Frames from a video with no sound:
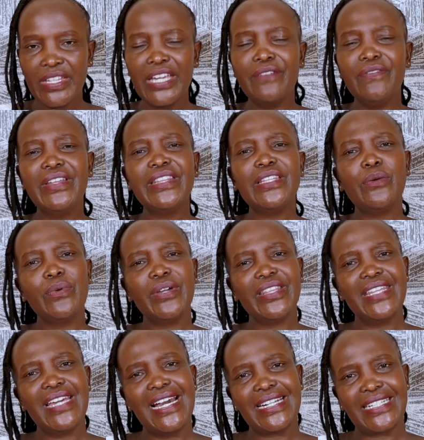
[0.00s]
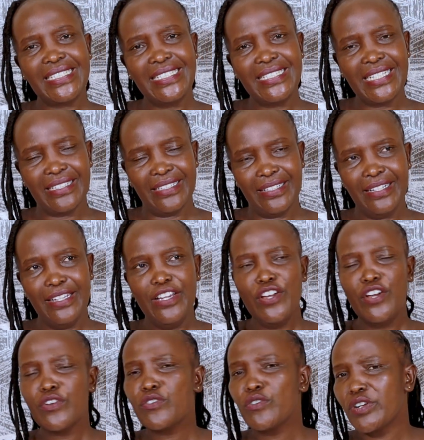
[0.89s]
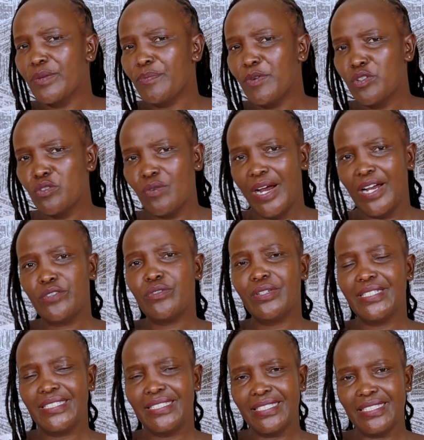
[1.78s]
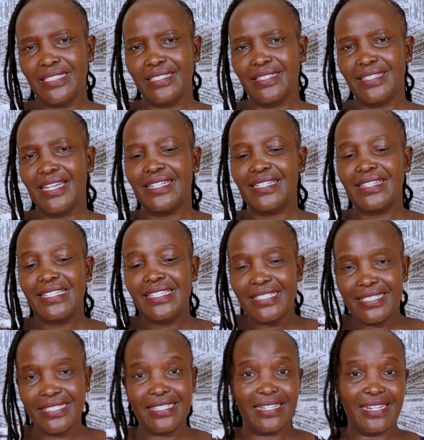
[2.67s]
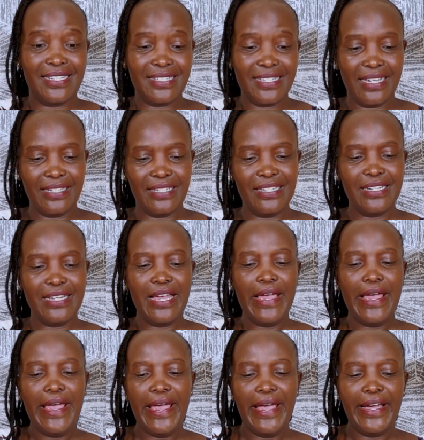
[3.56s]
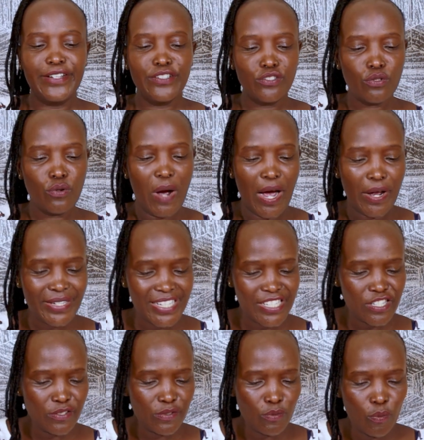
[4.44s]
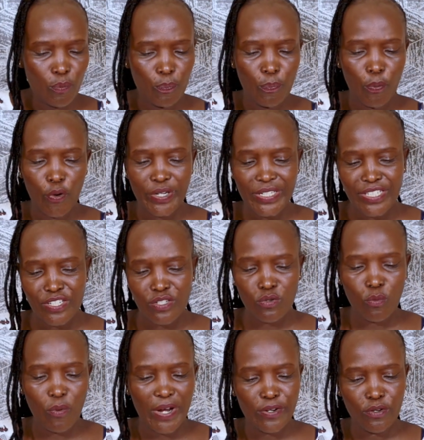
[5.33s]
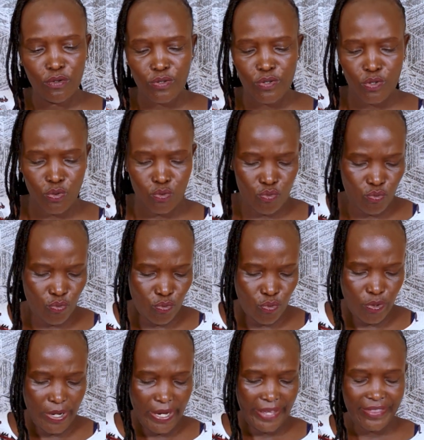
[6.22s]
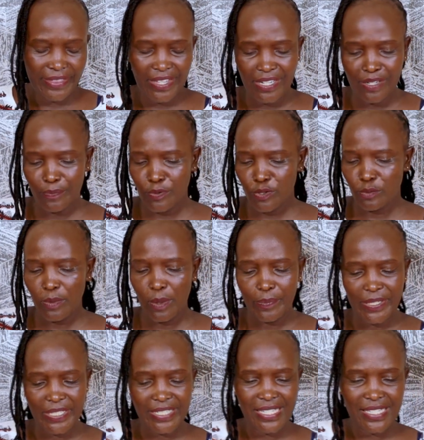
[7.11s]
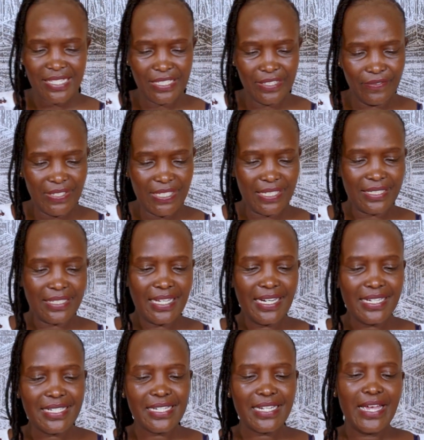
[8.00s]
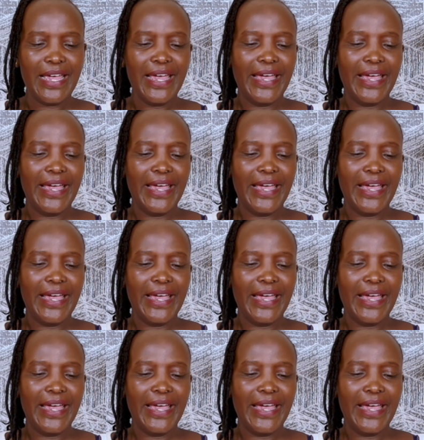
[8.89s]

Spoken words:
Even the way they are written, you're able to actually see that this is an aside. And so I'll just point to one or two and then probably just leave it at that.